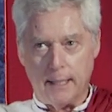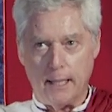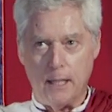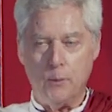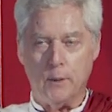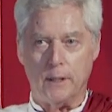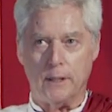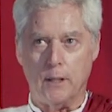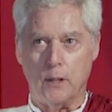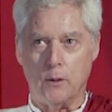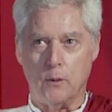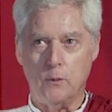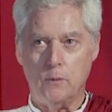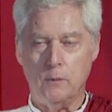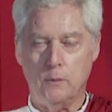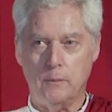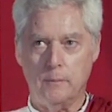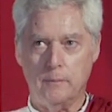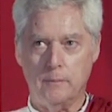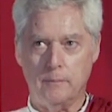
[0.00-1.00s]
he would know,
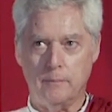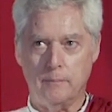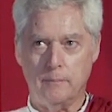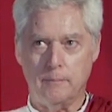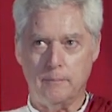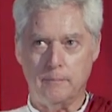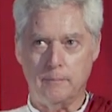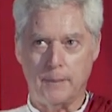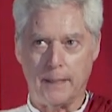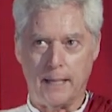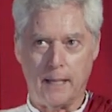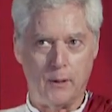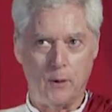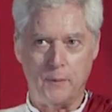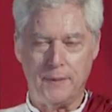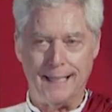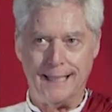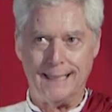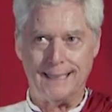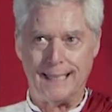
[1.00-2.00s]
but I don't
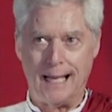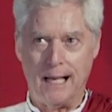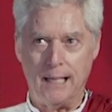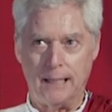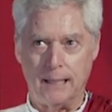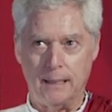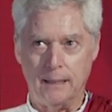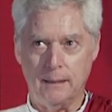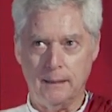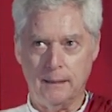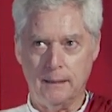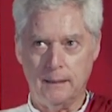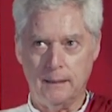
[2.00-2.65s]
think he's telling.